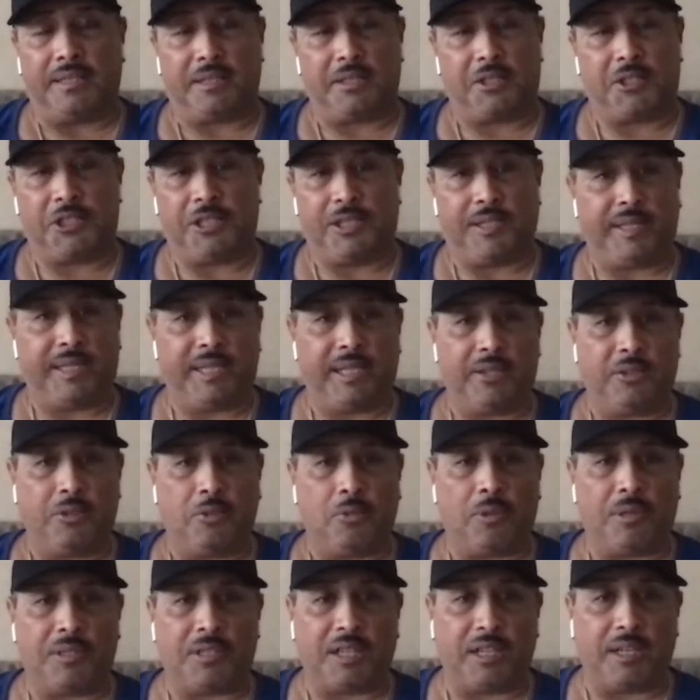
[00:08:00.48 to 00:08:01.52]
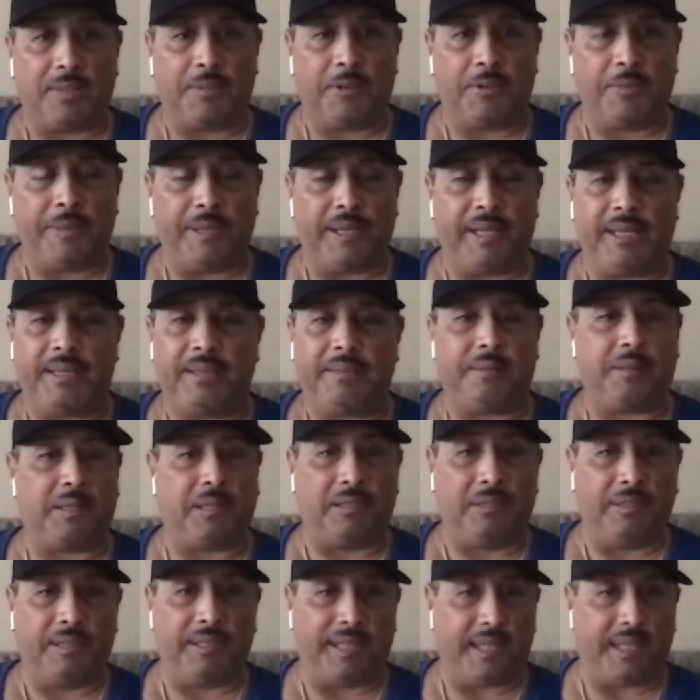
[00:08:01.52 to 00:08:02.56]
shut down Guantanamo Bay,
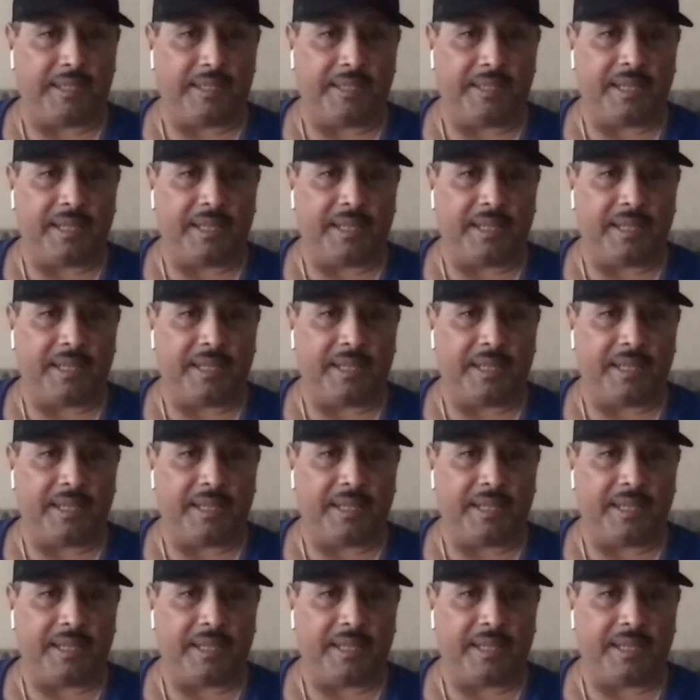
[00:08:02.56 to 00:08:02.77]
clearly that